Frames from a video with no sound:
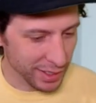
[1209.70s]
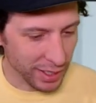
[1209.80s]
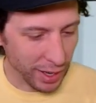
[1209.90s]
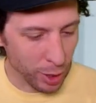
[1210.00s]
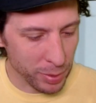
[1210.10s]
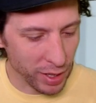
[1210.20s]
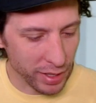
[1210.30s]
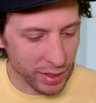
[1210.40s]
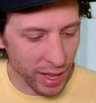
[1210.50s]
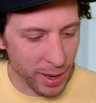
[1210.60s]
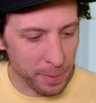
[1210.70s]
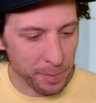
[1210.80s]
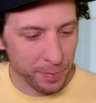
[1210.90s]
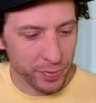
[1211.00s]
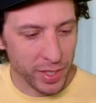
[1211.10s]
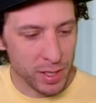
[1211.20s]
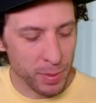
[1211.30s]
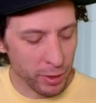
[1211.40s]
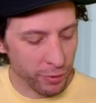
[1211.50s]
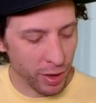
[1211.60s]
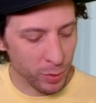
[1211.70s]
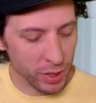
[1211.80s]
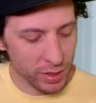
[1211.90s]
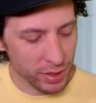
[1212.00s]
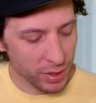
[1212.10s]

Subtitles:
I hope you liked that. This has been a fun one.